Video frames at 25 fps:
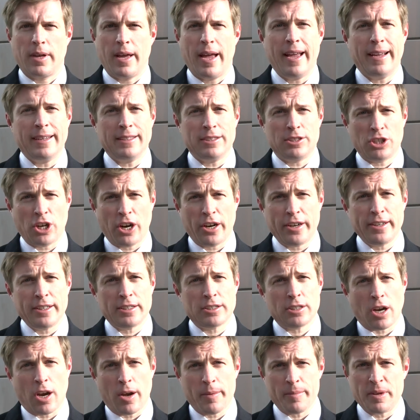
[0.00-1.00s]
And
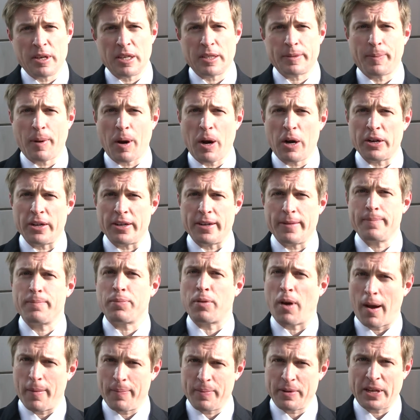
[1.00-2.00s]
Chinese Communist Party
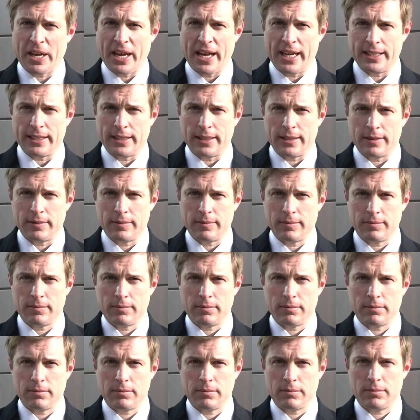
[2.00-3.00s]
propaganda.
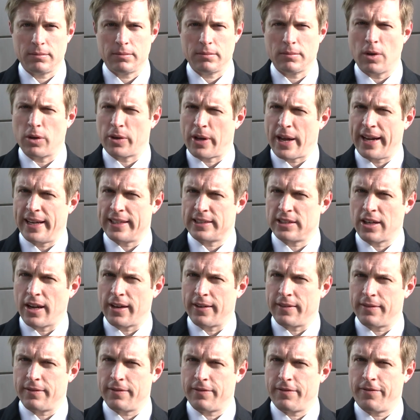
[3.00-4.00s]
Okay, it's
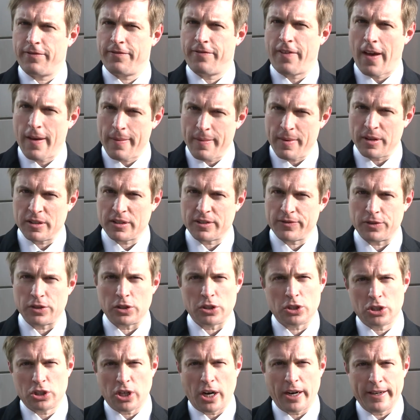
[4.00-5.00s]
not famous
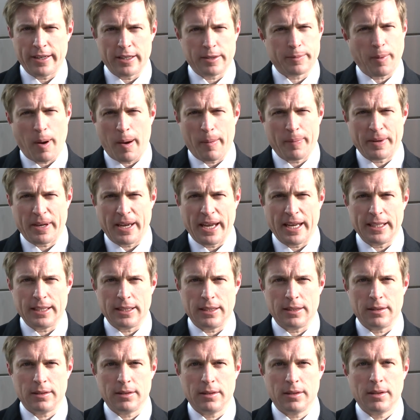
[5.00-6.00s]
for Chinese
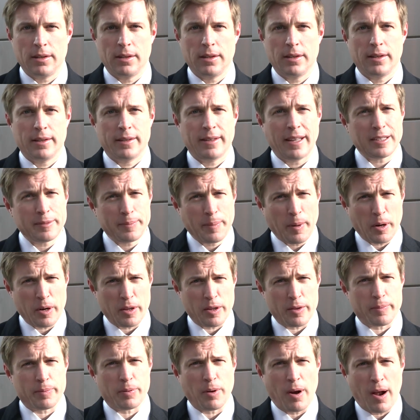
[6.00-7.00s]
propaganda. That's part
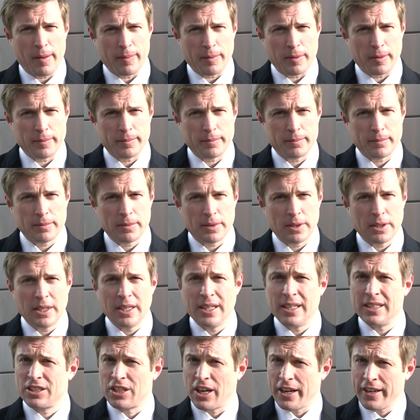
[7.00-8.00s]
of the problem.
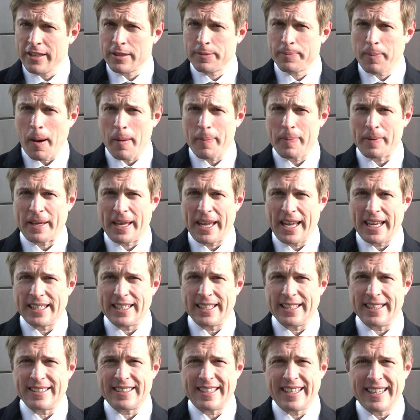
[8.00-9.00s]
Chinese
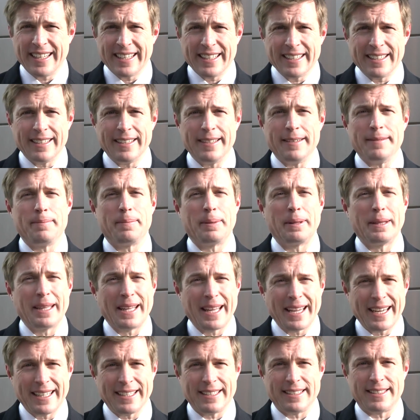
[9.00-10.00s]
propaganda is hidden in
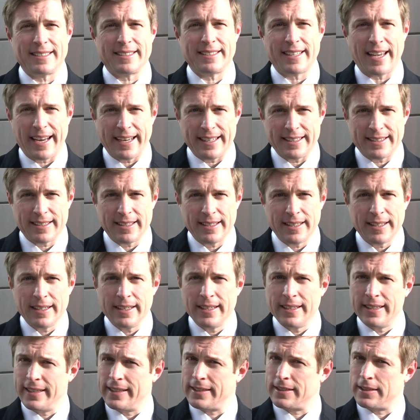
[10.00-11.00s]
plain sight.
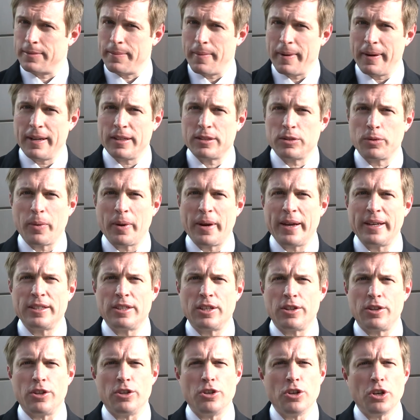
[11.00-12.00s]
It's made its way
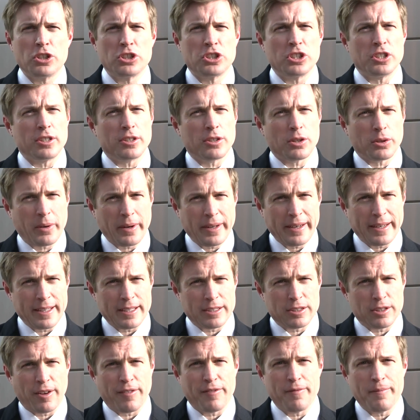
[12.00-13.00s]
into the nooks and
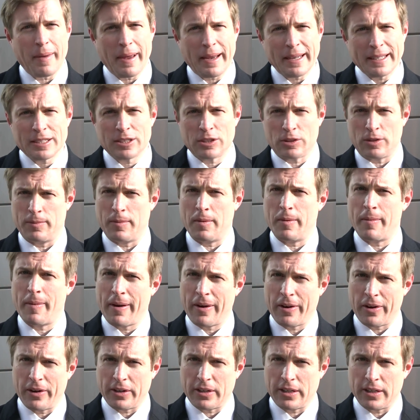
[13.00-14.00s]
crannies of mainstream
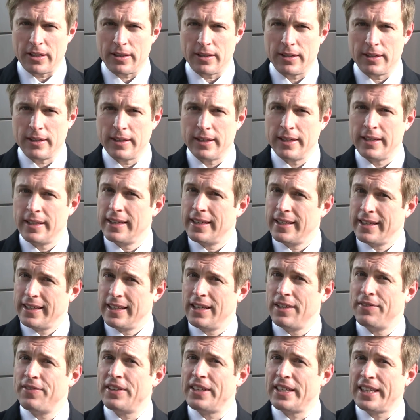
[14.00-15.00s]
America.
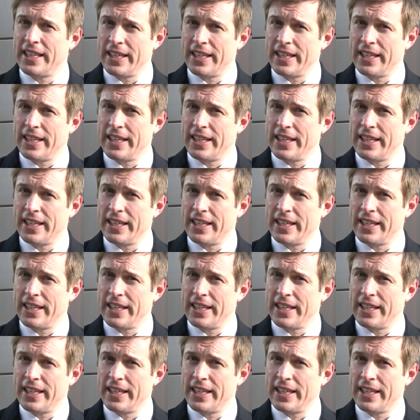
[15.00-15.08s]
Even